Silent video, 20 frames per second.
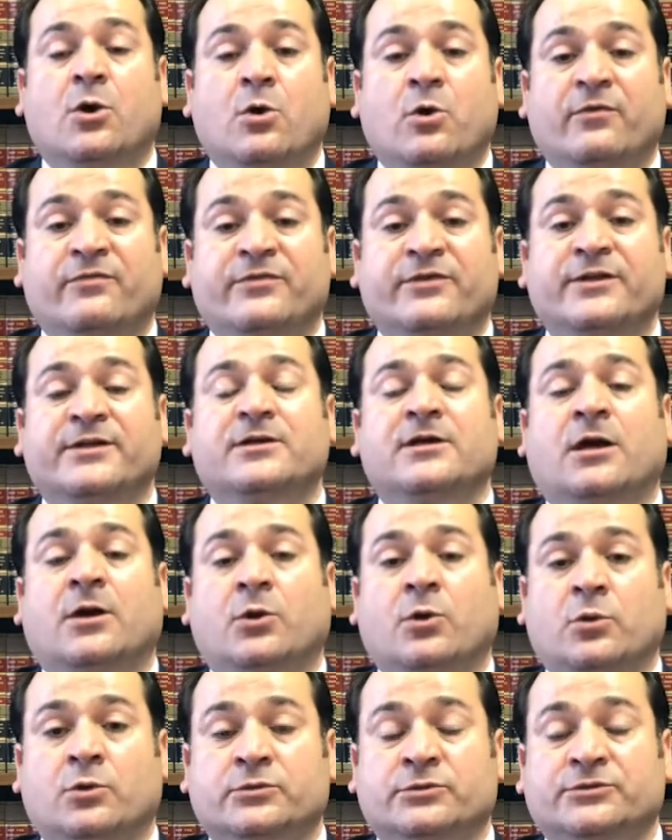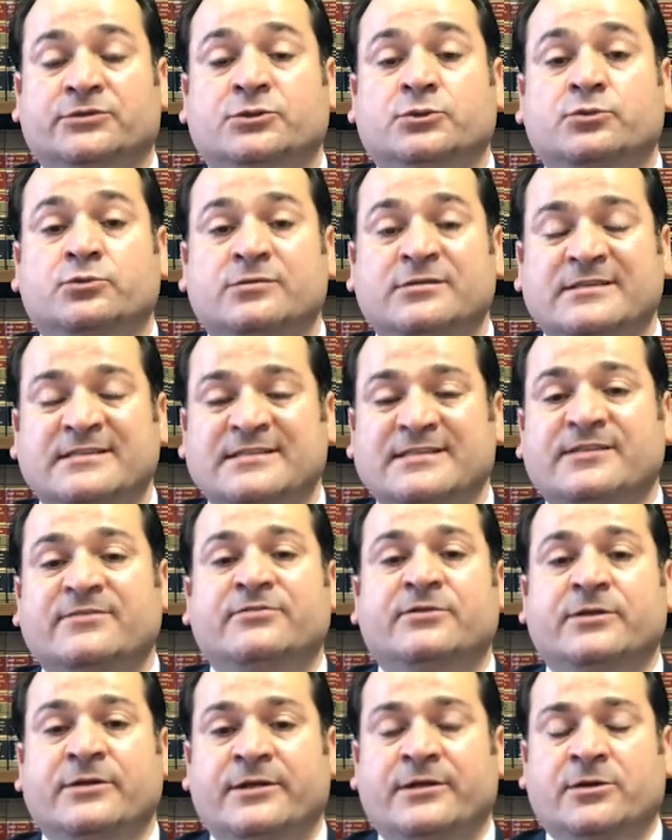of green card holder to receive
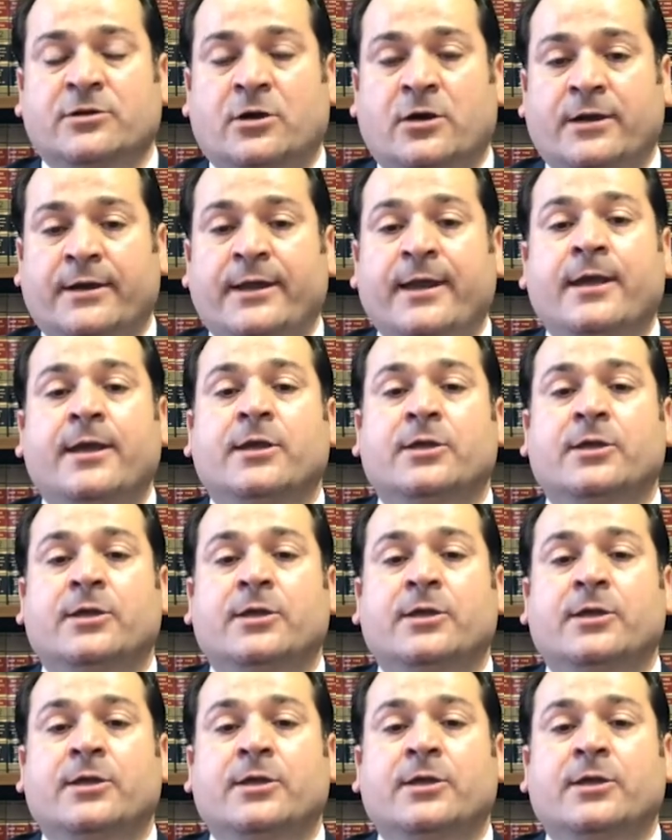green card